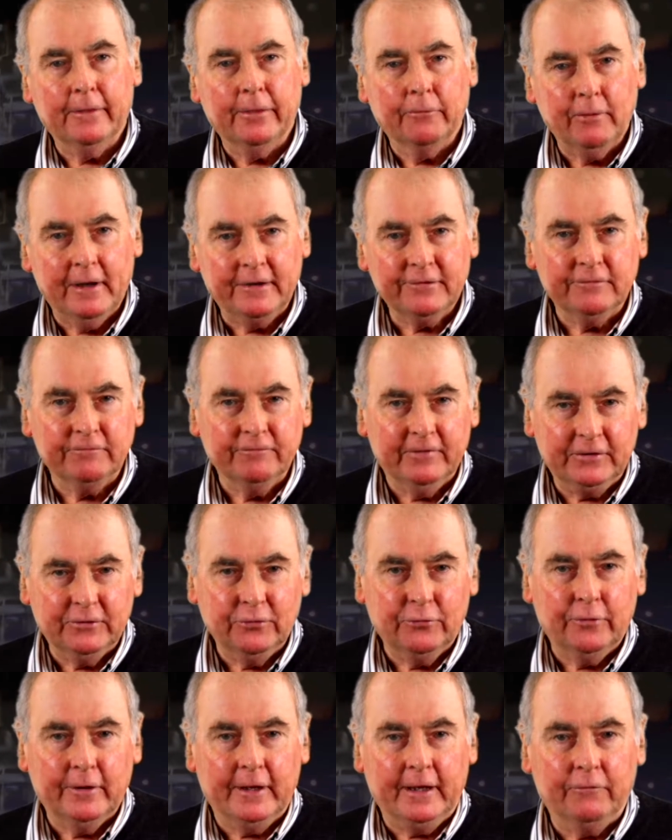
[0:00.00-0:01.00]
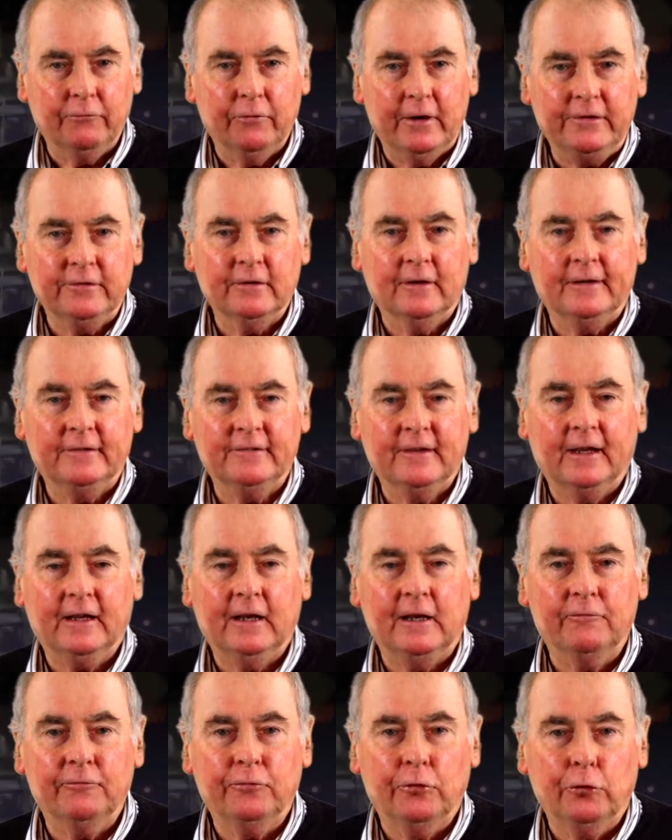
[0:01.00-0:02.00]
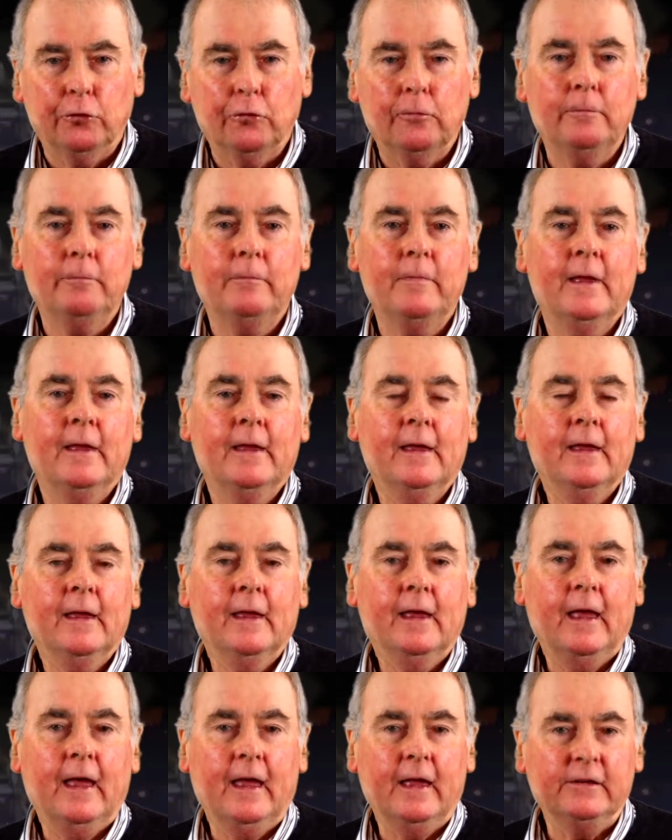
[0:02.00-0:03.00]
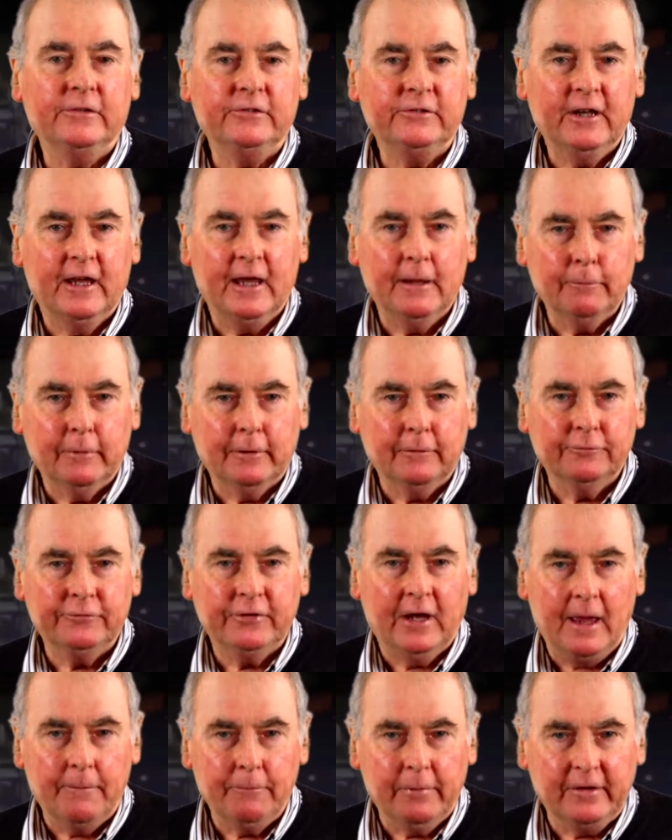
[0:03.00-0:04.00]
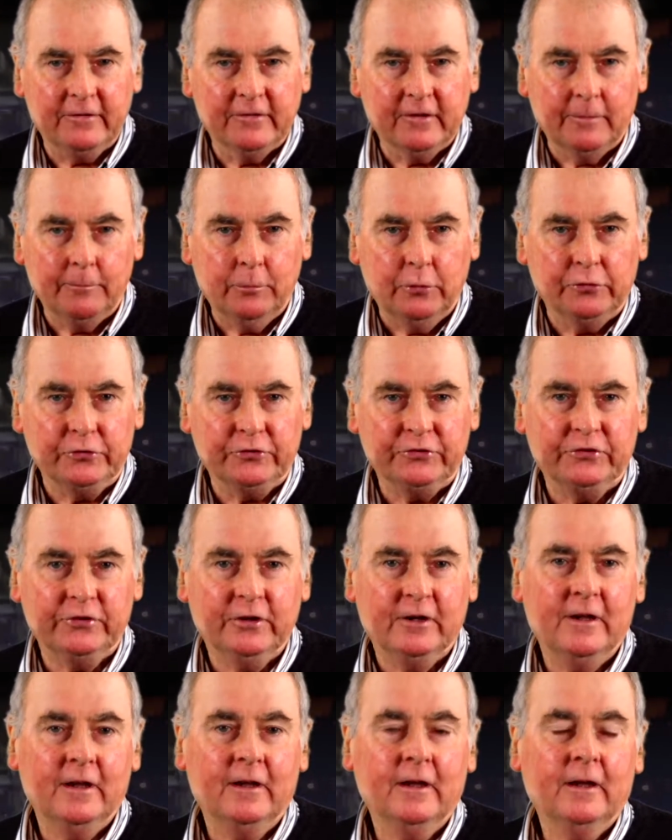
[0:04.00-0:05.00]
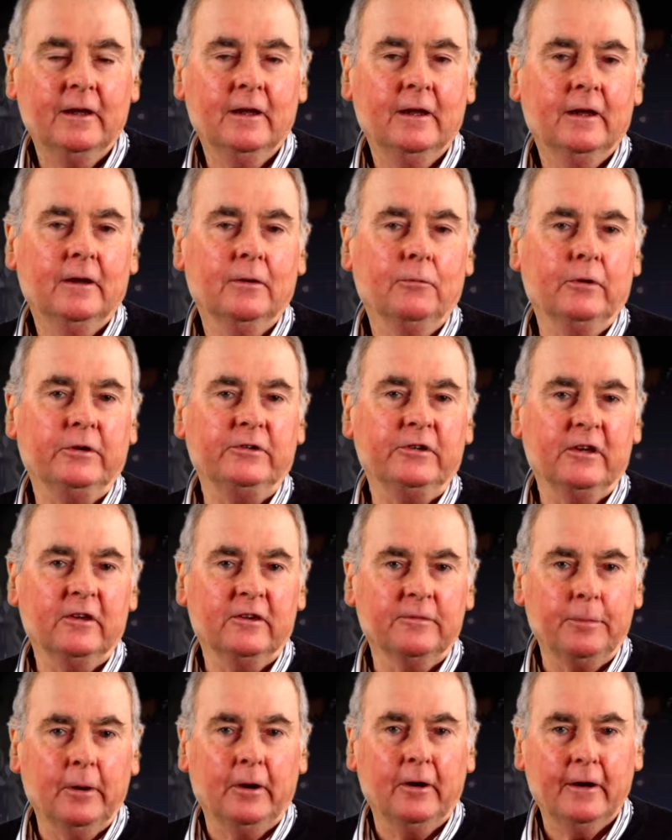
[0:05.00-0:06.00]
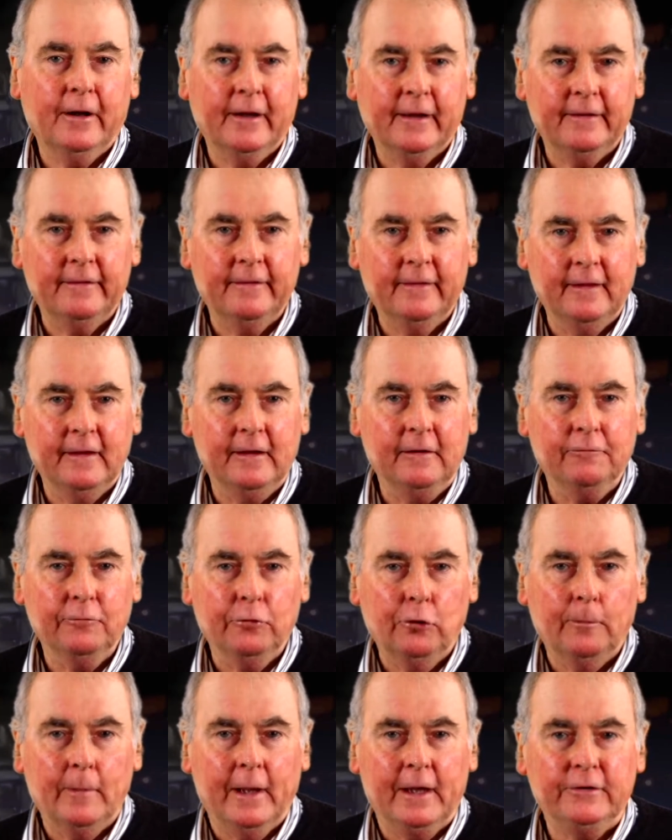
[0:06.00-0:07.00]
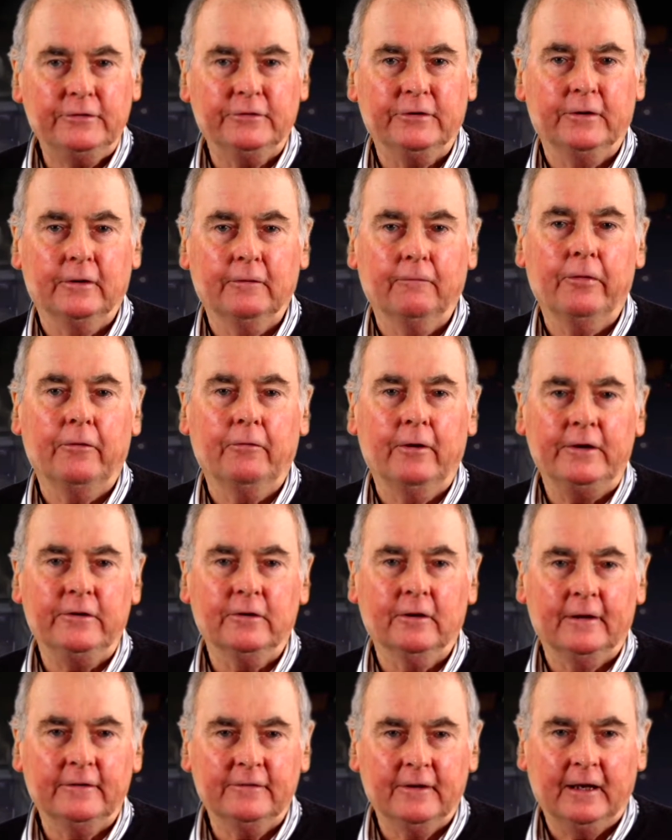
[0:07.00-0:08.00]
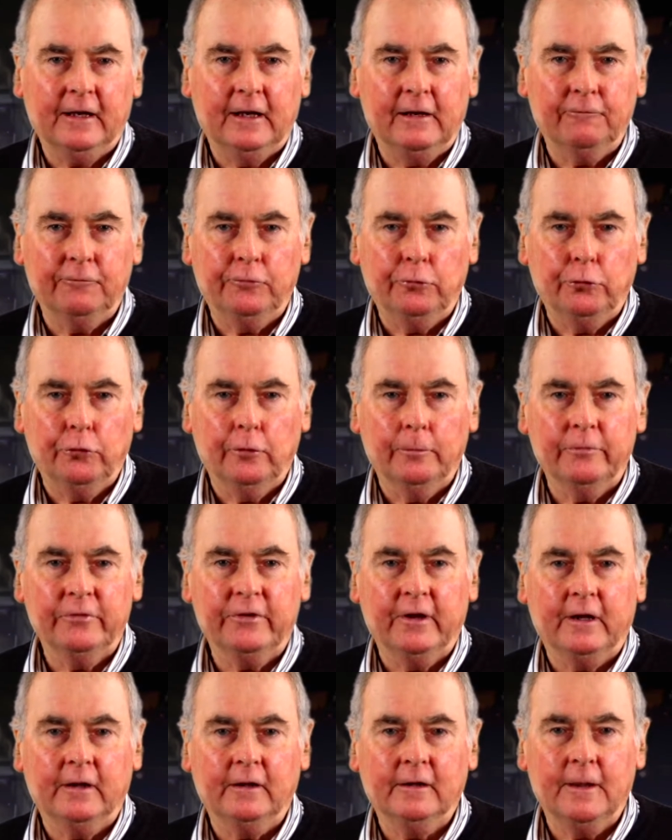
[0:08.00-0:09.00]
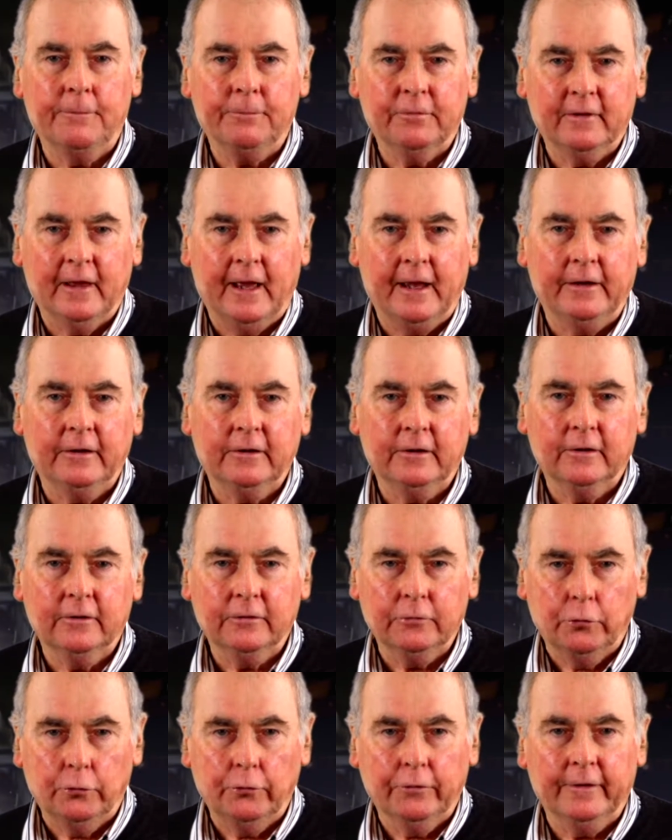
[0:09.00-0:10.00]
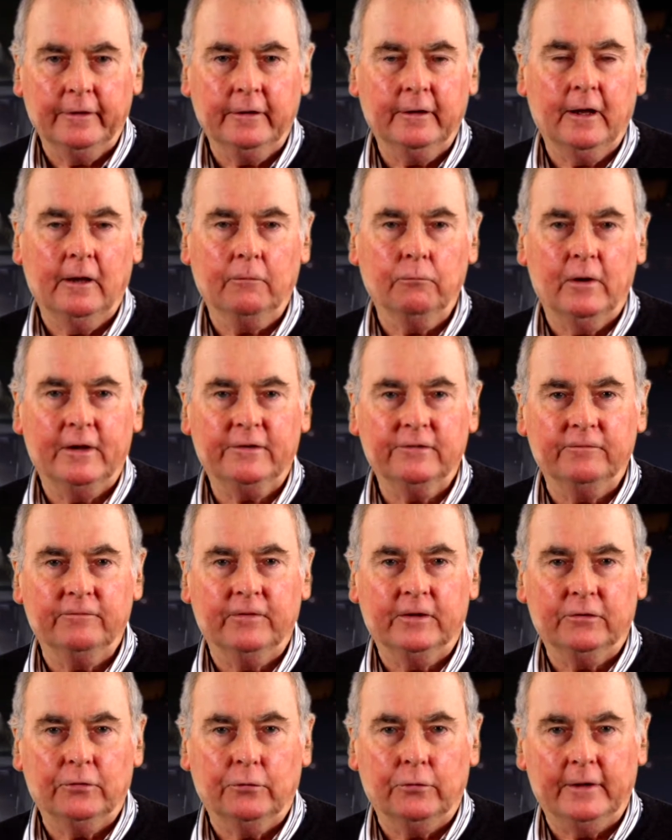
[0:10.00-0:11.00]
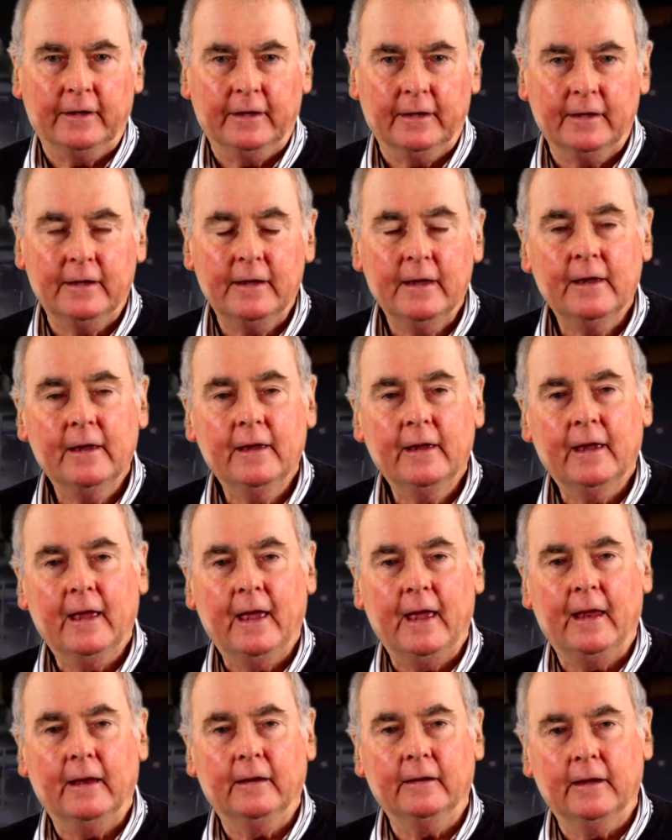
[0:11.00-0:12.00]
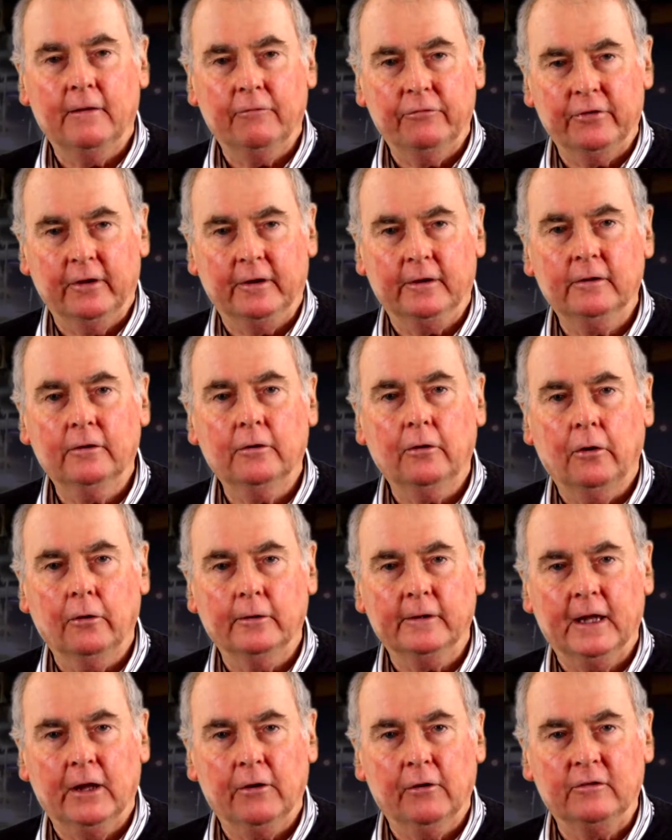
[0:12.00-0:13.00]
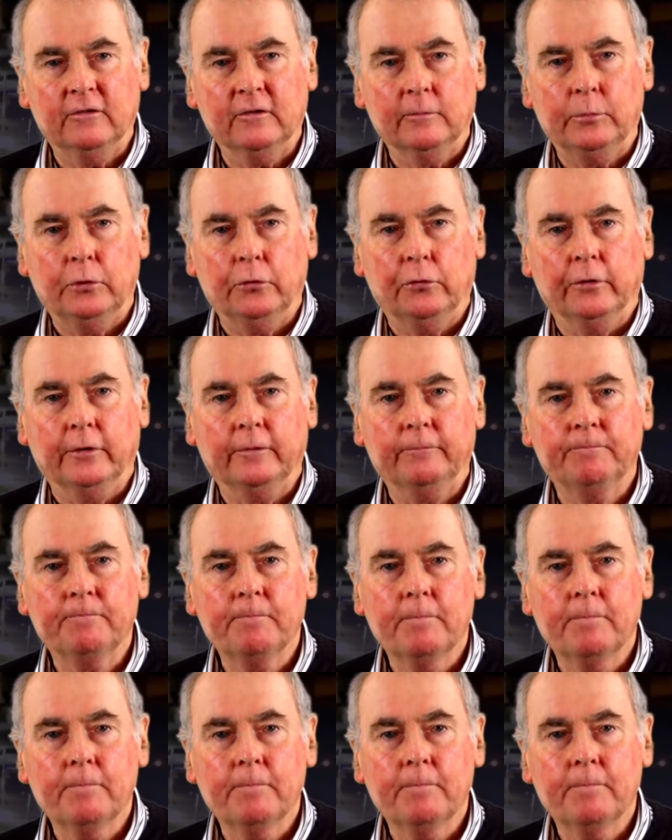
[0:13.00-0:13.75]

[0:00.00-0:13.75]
of the Western Victorian Regional Executive Forum and chairman of Champions of the Bush, which inspired the formation of the Regional Executive Forums in Gippsland, Northern and Western Victoria, and gives it ongoing support.